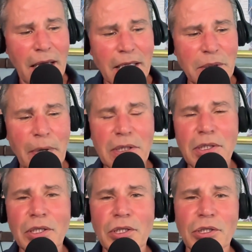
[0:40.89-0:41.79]

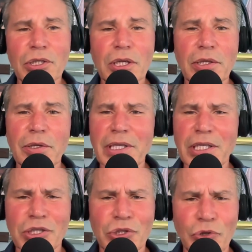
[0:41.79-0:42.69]
Especially
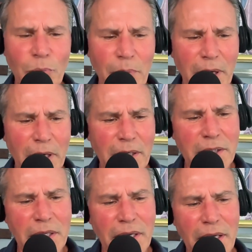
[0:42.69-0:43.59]
disturbing
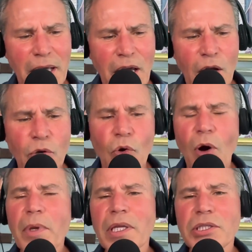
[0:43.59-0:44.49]
is the
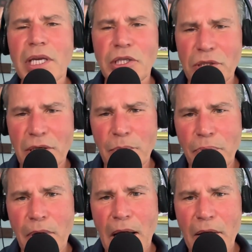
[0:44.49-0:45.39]
normalization of
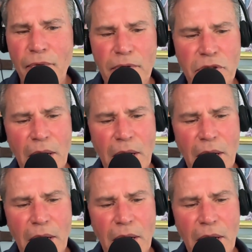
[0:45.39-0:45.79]
pornography.